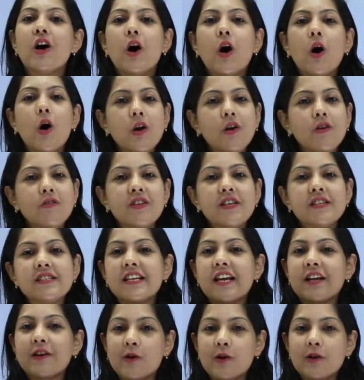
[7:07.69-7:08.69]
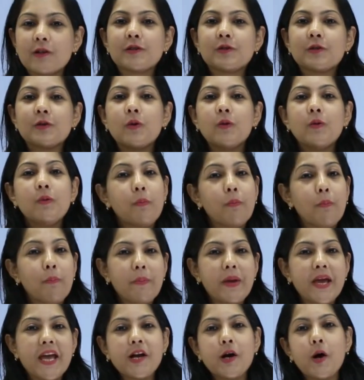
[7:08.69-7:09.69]
all of this can also
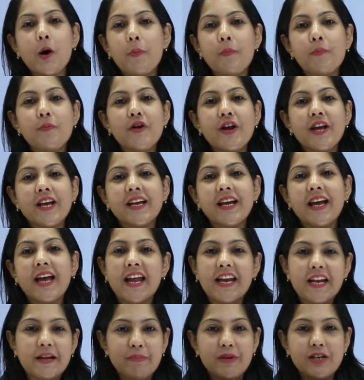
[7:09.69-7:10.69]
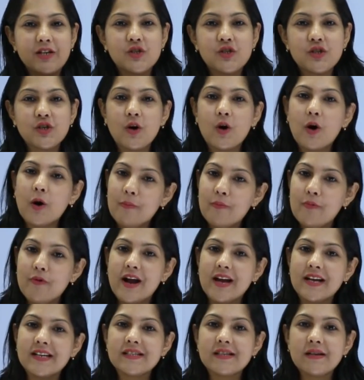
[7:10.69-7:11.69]
make or break an image or
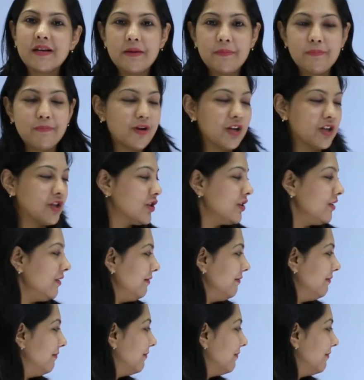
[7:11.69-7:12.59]
brand impression.